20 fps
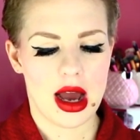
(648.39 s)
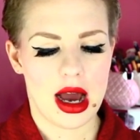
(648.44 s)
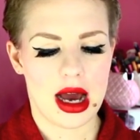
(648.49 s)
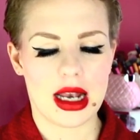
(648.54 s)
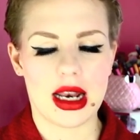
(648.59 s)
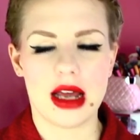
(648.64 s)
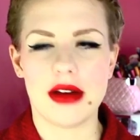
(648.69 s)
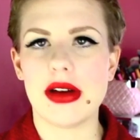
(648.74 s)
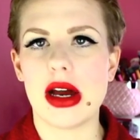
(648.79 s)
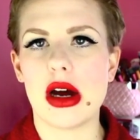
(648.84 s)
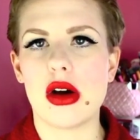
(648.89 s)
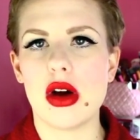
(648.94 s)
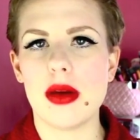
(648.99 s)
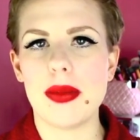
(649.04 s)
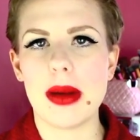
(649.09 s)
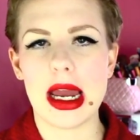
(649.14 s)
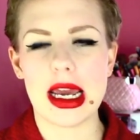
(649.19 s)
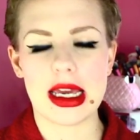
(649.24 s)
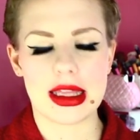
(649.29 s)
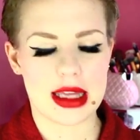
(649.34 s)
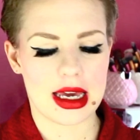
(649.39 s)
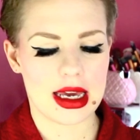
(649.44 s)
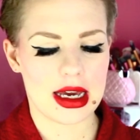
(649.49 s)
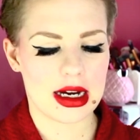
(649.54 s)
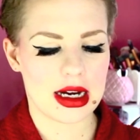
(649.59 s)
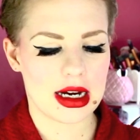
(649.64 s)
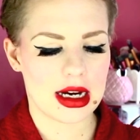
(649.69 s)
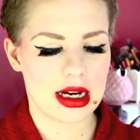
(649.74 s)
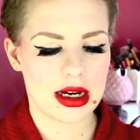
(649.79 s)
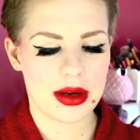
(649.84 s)
I love how opaque they
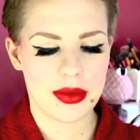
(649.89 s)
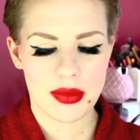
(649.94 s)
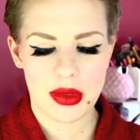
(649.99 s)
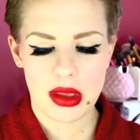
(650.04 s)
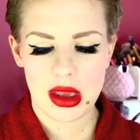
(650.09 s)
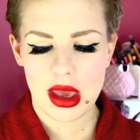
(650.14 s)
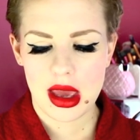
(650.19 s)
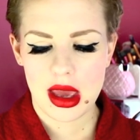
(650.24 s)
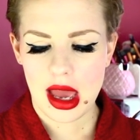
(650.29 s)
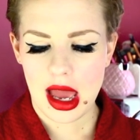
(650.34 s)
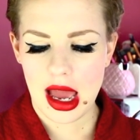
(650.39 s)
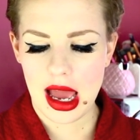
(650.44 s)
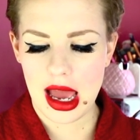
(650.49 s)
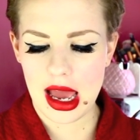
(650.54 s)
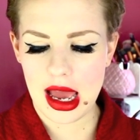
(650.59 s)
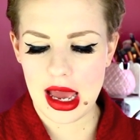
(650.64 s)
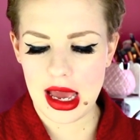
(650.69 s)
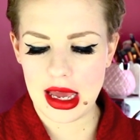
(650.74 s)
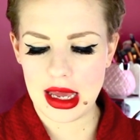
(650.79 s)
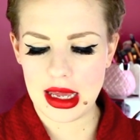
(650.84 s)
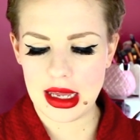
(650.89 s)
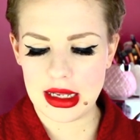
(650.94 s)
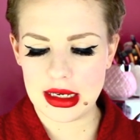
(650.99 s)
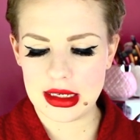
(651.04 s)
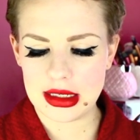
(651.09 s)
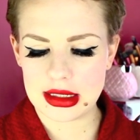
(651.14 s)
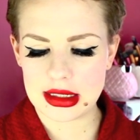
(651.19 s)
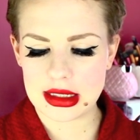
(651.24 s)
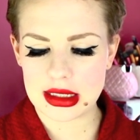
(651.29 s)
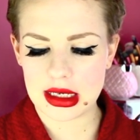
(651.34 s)
are,
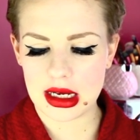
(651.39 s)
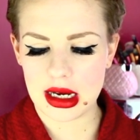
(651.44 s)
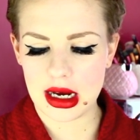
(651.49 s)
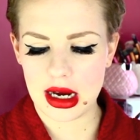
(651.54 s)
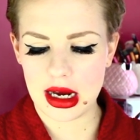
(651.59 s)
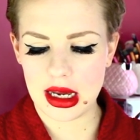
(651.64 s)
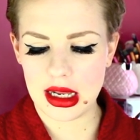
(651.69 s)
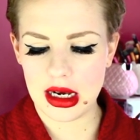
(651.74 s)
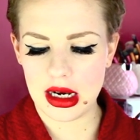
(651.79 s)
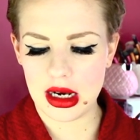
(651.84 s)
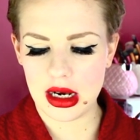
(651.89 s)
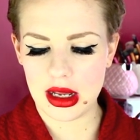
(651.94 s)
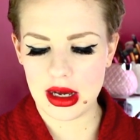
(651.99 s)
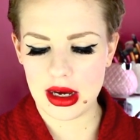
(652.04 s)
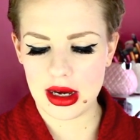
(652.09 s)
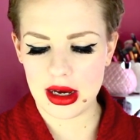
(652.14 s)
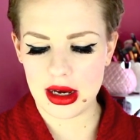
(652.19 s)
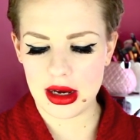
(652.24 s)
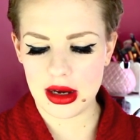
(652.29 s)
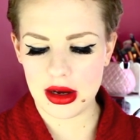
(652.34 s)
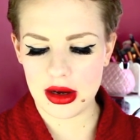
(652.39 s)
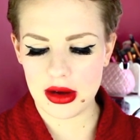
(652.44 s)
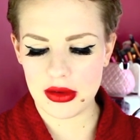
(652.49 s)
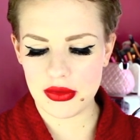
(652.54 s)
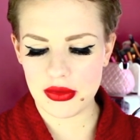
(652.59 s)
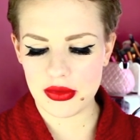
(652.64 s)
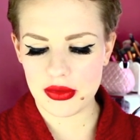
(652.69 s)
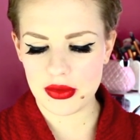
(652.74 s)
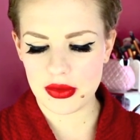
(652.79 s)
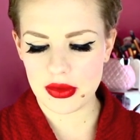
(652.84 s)
and I
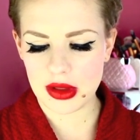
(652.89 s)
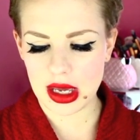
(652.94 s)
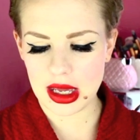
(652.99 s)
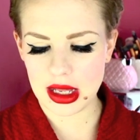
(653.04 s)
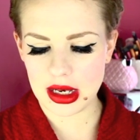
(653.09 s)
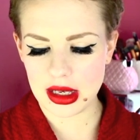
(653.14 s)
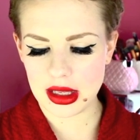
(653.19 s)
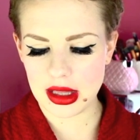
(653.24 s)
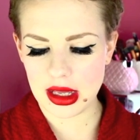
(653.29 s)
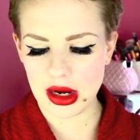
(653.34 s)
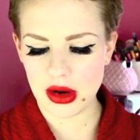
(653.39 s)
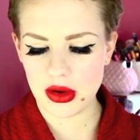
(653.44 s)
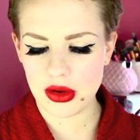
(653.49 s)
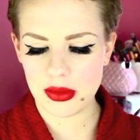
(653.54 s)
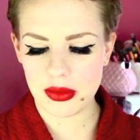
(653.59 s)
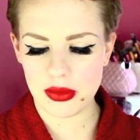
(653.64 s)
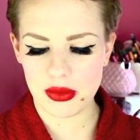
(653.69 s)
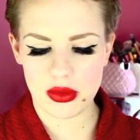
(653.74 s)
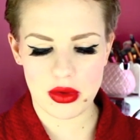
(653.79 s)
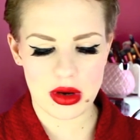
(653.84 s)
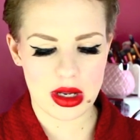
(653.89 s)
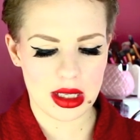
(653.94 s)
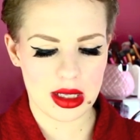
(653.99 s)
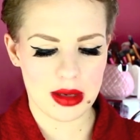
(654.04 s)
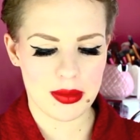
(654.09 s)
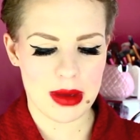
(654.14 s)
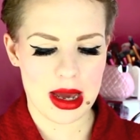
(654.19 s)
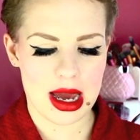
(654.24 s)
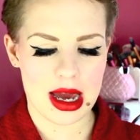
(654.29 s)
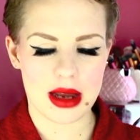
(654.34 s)
love that they're
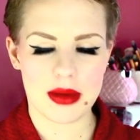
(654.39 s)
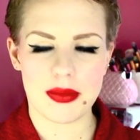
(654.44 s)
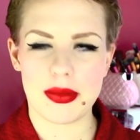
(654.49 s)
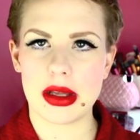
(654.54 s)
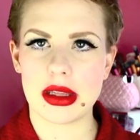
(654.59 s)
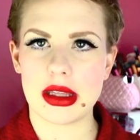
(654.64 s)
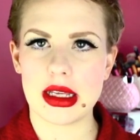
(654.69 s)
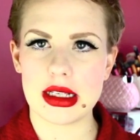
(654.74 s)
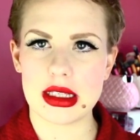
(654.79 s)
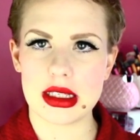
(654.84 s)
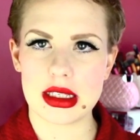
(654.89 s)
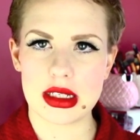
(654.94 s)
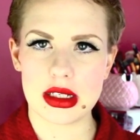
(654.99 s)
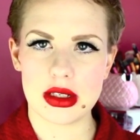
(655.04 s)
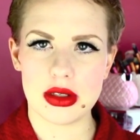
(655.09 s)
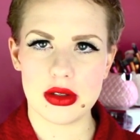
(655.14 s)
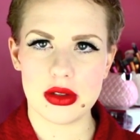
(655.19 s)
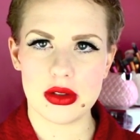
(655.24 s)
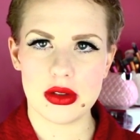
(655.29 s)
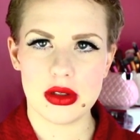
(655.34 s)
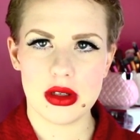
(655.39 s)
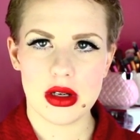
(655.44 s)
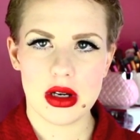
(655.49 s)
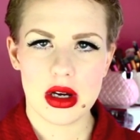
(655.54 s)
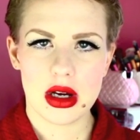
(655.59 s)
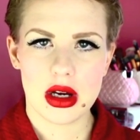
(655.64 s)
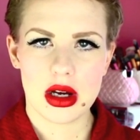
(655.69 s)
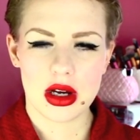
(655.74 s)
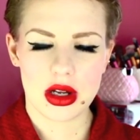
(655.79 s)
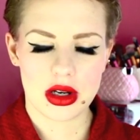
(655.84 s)
really matte, but they're still
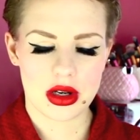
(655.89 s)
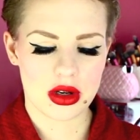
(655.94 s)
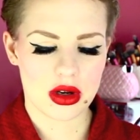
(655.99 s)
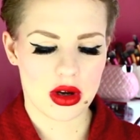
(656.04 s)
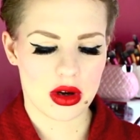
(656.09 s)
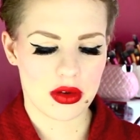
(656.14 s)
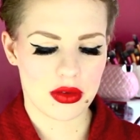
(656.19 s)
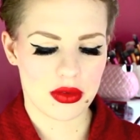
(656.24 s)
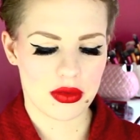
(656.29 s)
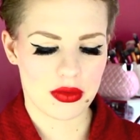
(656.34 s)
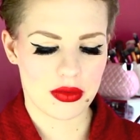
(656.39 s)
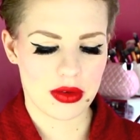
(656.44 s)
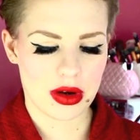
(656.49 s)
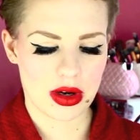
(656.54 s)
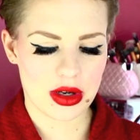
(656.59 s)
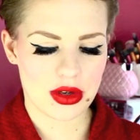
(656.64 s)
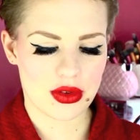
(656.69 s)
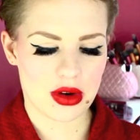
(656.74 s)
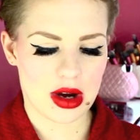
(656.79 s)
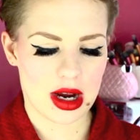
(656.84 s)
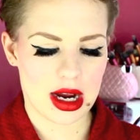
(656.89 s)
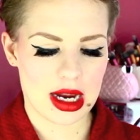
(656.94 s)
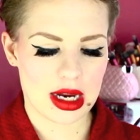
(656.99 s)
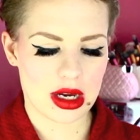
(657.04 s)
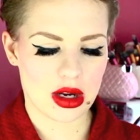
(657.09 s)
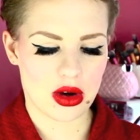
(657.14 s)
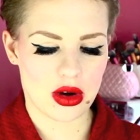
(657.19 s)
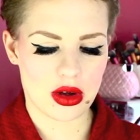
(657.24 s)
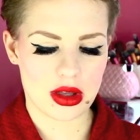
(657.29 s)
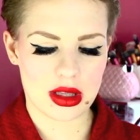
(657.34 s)
not very
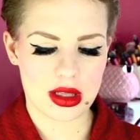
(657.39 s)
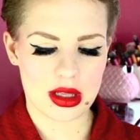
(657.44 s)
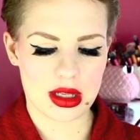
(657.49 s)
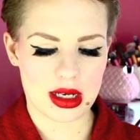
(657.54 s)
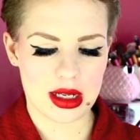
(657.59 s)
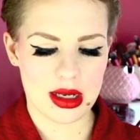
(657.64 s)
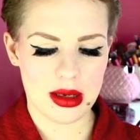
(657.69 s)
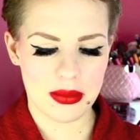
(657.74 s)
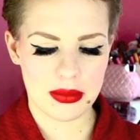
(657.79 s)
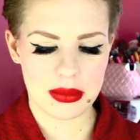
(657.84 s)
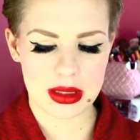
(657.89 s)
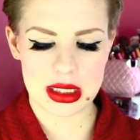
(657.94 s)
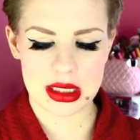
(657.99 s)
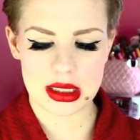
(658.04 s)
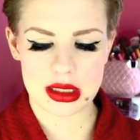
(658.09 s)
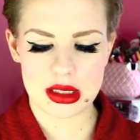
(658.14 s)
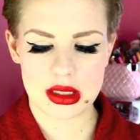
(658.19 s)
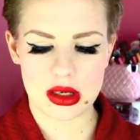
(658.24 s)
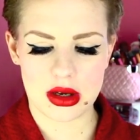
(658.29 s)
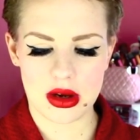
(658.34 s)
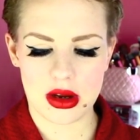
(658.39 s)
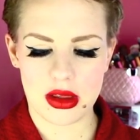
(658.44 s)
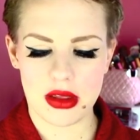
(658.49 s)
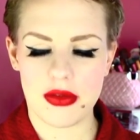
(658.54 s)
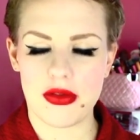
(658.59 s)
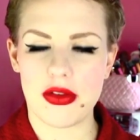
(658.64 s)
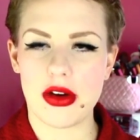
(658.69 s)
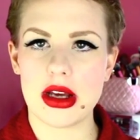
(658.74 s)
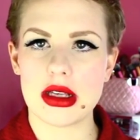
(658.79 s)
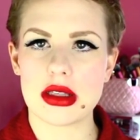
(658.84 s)
drying on the lips. So
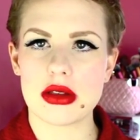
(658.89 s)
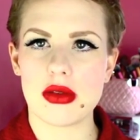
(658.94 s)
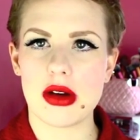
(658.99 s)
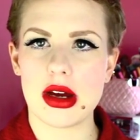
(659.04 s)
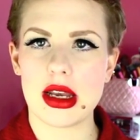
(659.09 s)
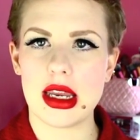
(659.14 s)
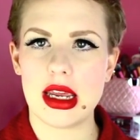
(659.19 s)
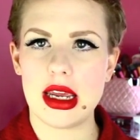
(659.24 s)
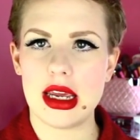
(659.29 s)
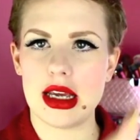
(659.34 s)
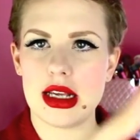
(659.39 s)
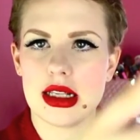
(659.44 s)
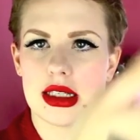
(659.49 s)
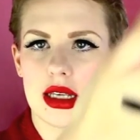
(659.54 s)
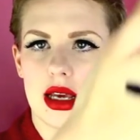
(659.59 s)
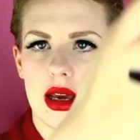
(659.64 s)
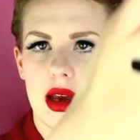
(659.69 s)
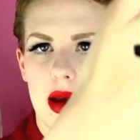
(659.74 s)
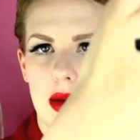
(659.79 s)
the first one is